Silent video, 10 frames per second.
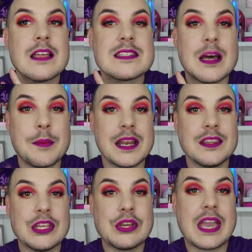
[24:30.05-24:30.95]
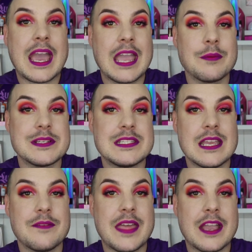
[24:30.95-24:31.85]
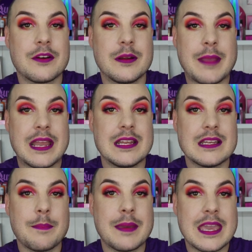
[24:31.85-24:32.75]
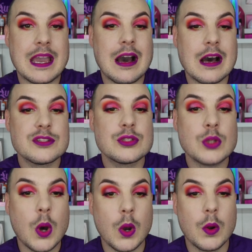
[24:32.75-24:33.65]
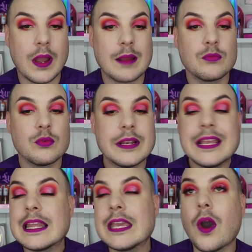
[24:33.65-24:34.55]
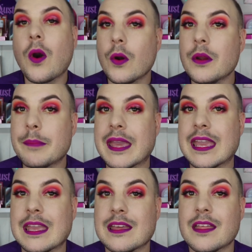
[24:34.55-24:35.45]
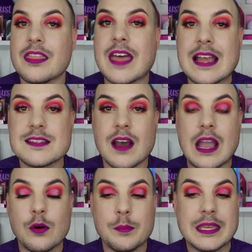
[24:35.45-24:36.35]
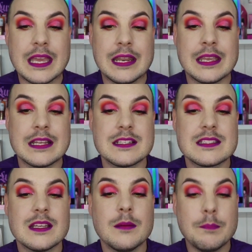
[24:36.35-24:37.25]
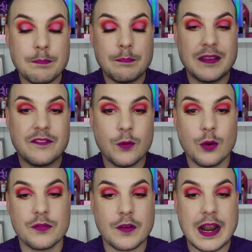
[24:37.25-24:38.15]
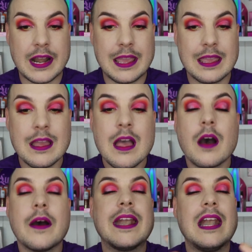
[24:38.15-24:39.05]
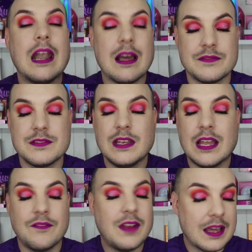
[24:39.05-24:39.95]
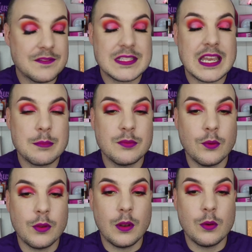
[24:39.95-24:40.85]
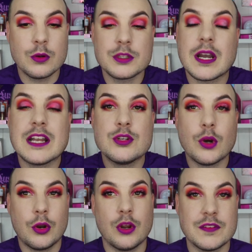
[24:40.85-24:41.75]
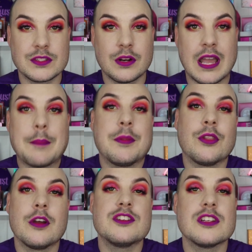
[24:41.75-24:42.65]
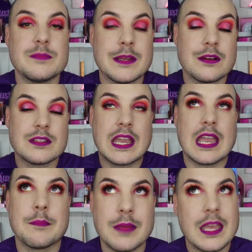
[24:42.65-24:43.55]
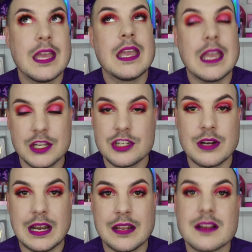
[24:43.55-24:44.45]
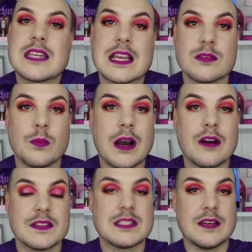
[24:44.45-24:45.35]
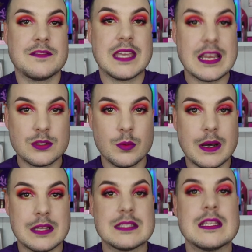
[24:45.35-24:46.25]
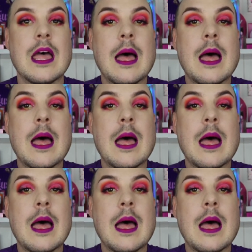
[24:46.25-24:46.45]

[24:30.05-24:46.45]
Someone in the UK received their cremated PR, so I'm really hoping that I will be getting it before Friday. I'd love to get it before the launch. I don't know if it's gonna happen though, just because I am in Australia and it takes a while for stuff to get to us.